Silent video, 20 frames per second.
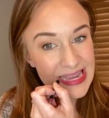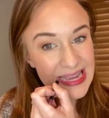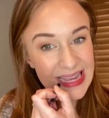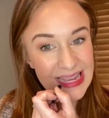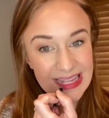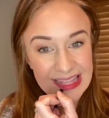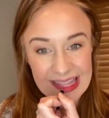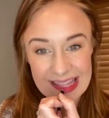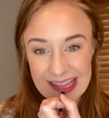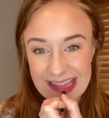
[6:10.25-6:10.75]

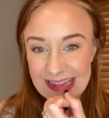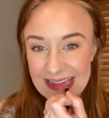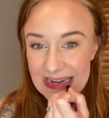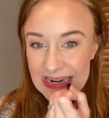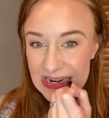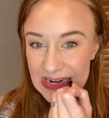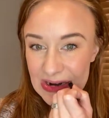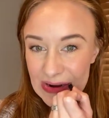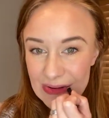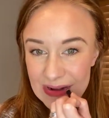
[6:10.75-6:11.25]
and they
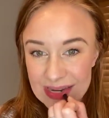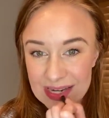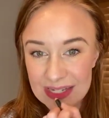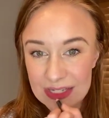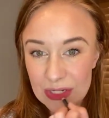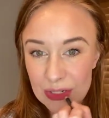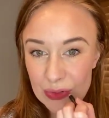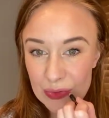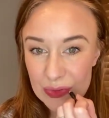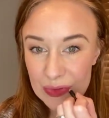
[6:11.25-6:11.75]
are going
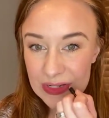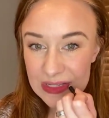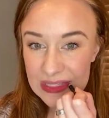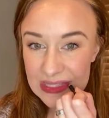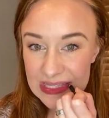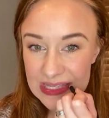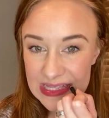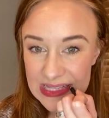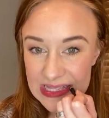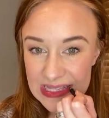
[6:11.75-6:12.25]
to
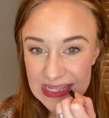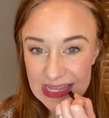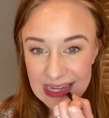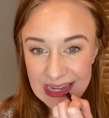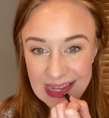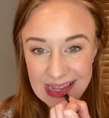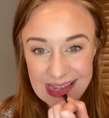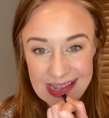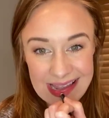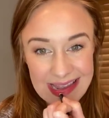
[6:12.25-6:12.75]

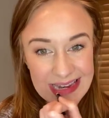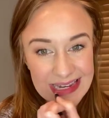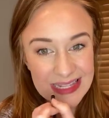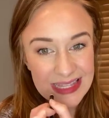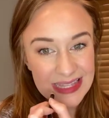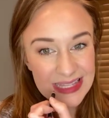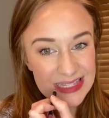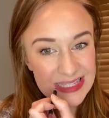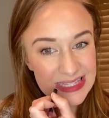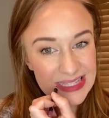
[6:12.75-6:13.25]
stick into
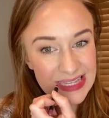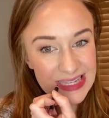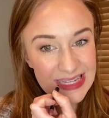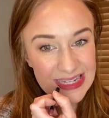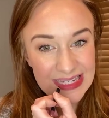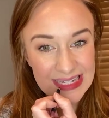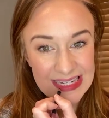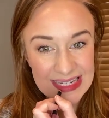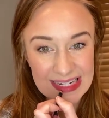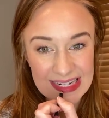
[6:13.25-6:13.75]
the
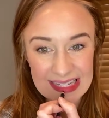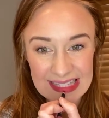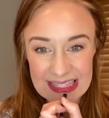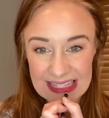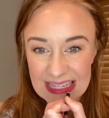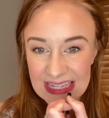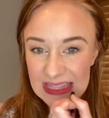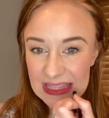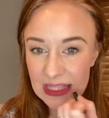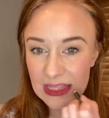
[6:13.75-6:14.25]
skin just
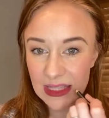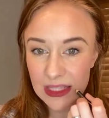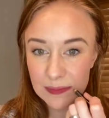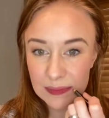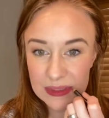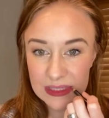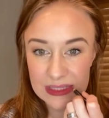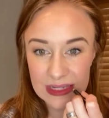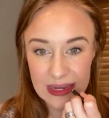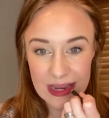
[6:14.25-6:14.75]
like the lip
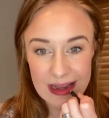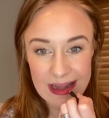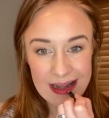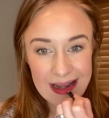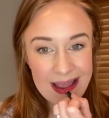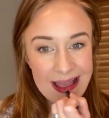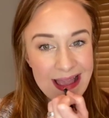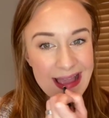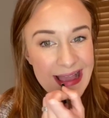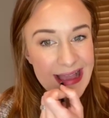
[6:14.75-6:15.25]
stain
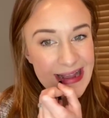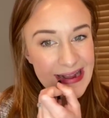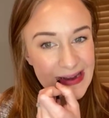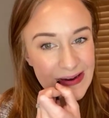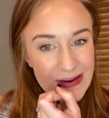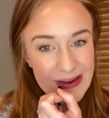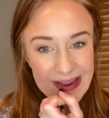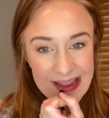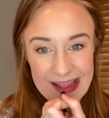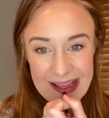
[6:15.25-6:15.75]
and
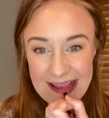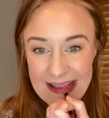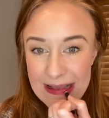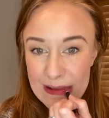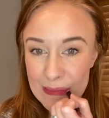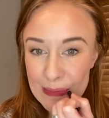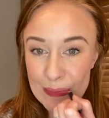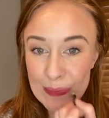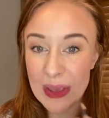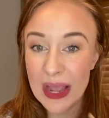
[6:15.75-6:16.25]
create
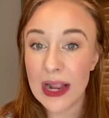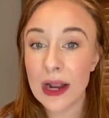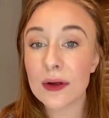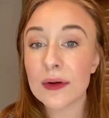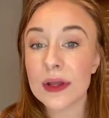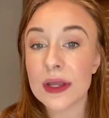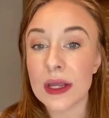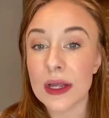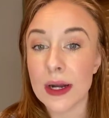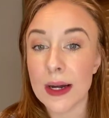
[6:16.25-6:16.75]
a
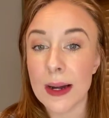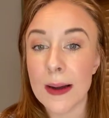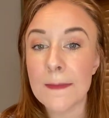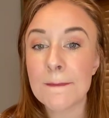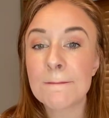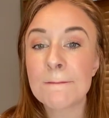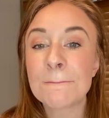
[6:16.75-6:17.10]
barrier